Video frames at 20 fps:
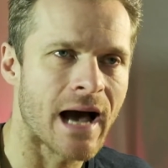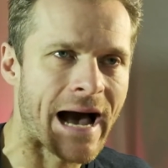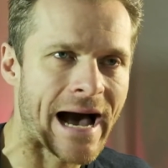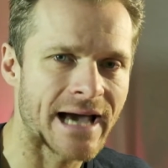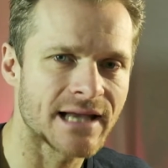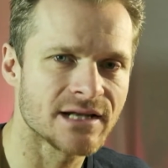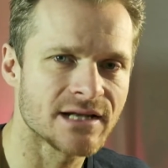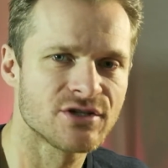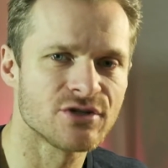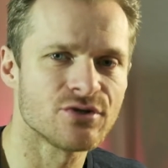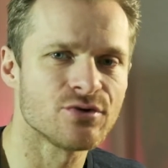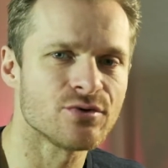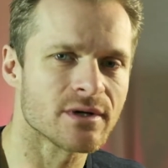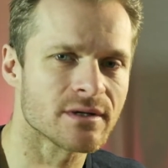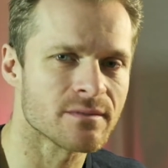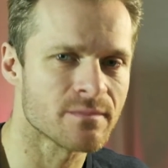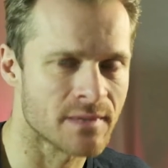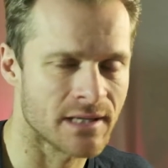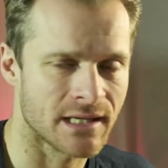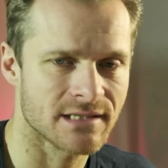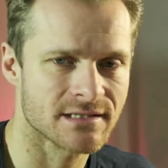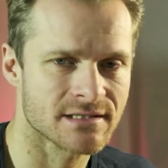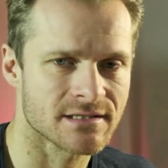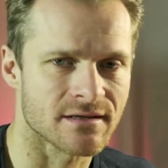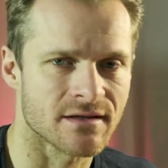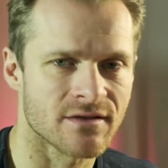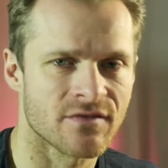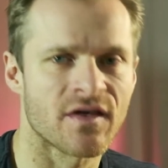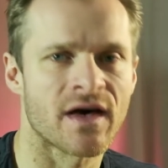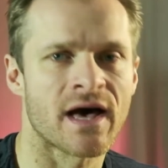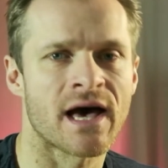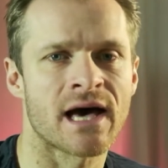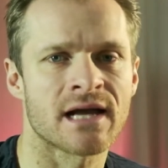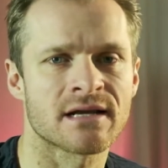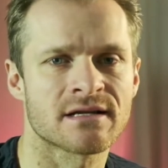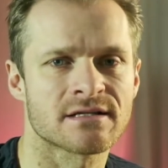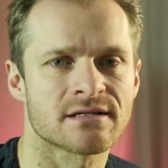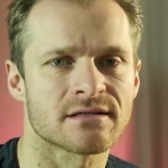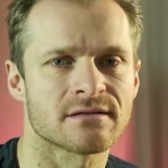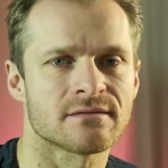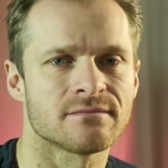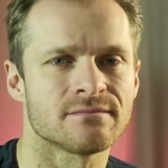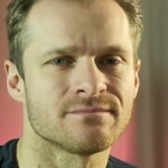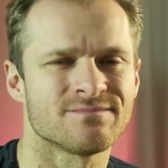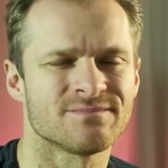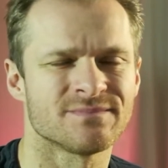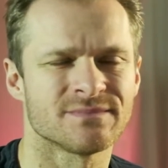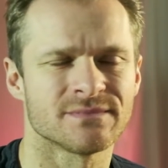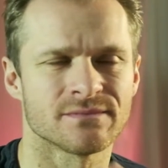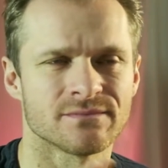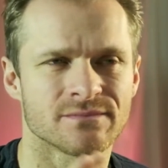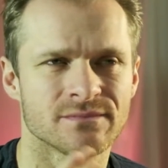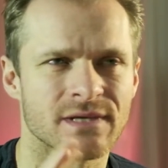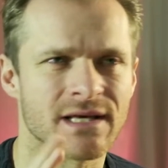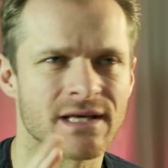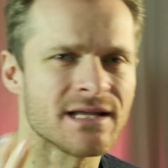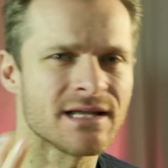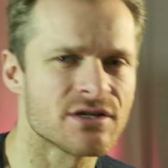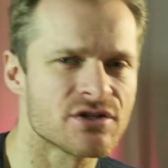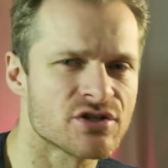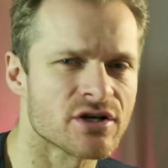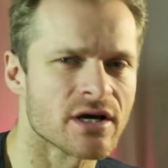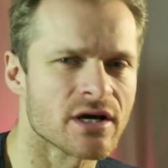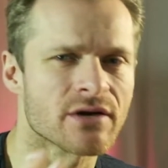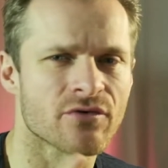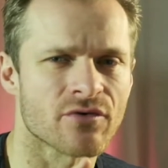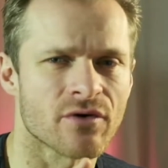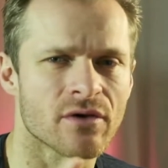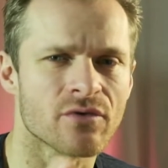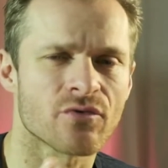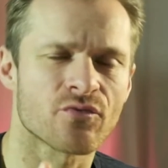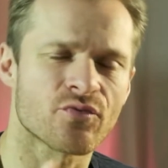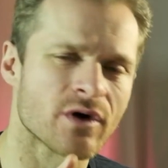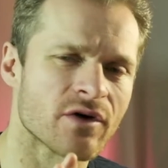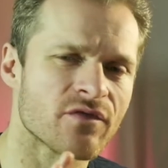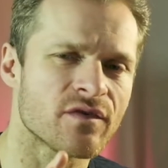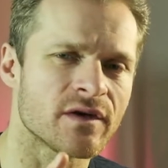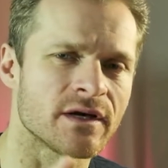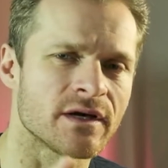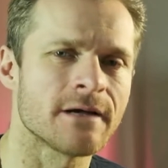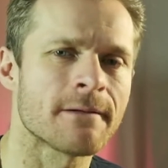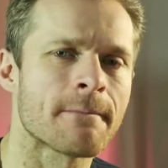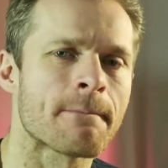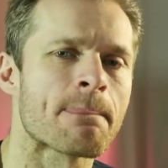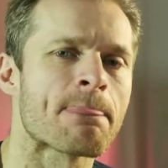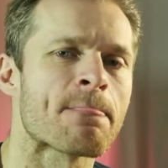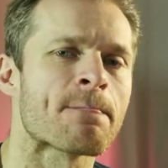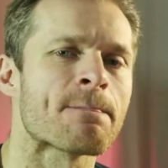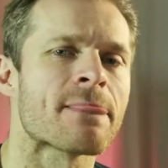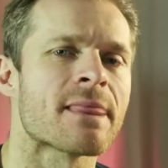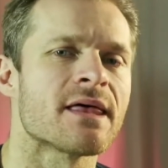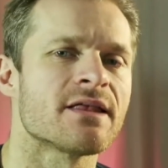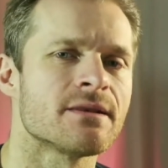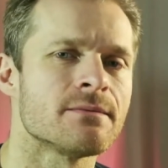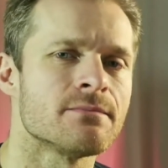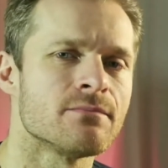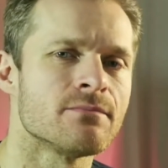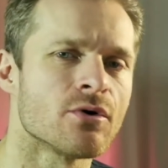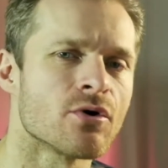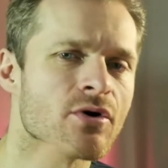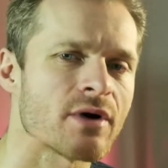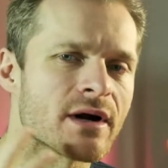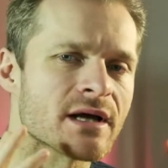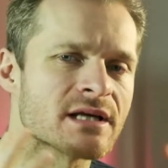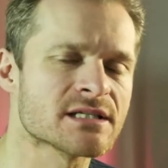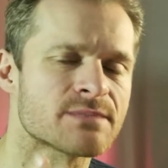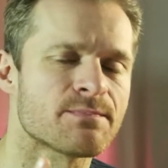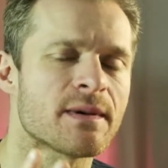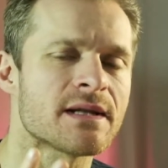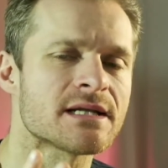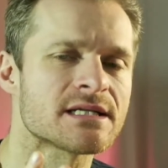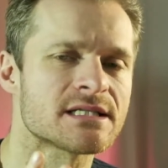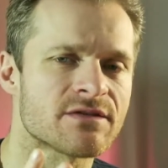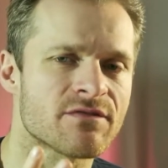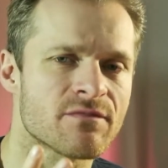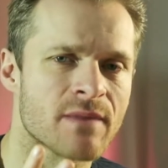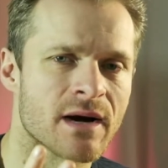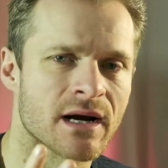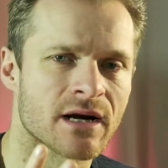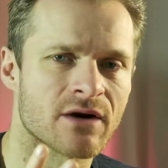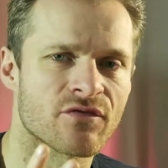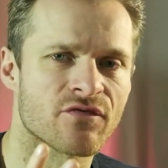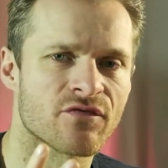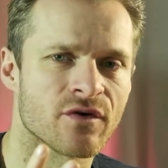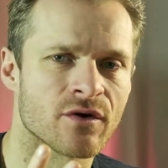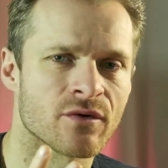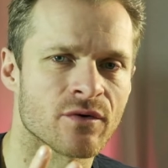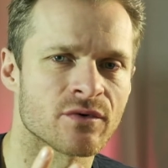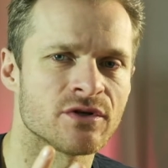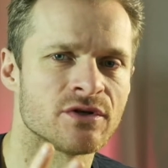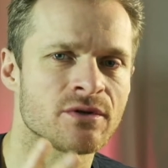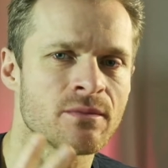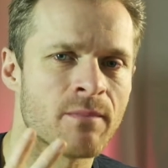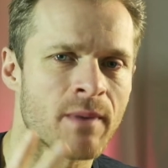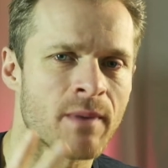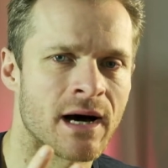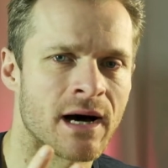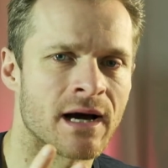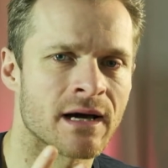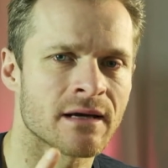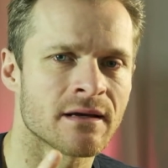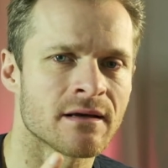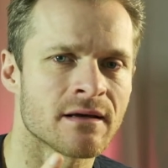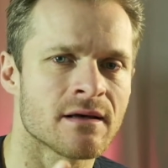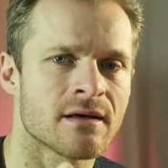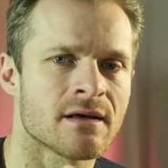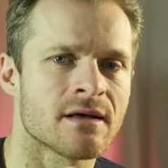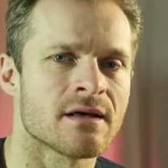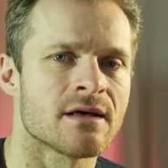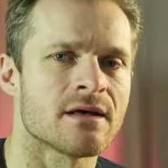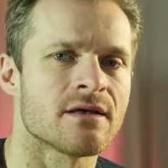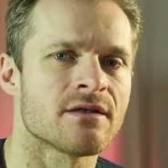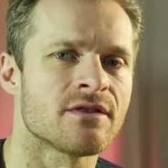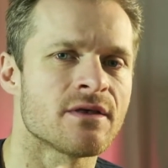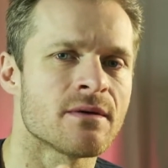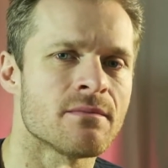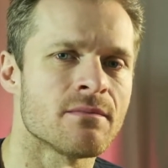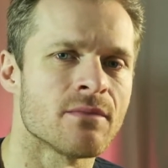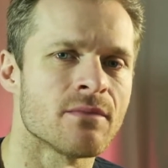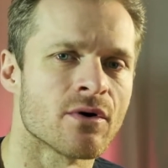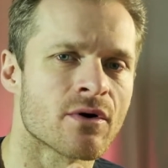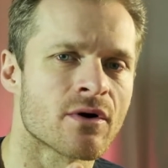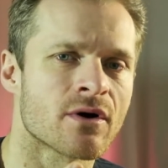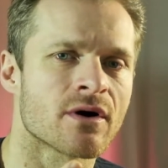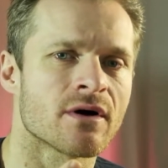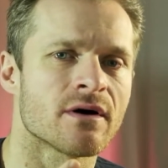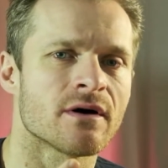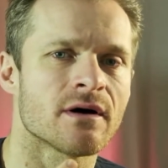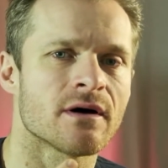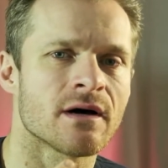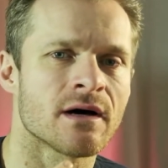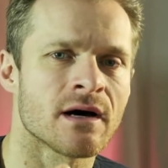I do admit that in general, roughly, the more expensive microphone you buy, the more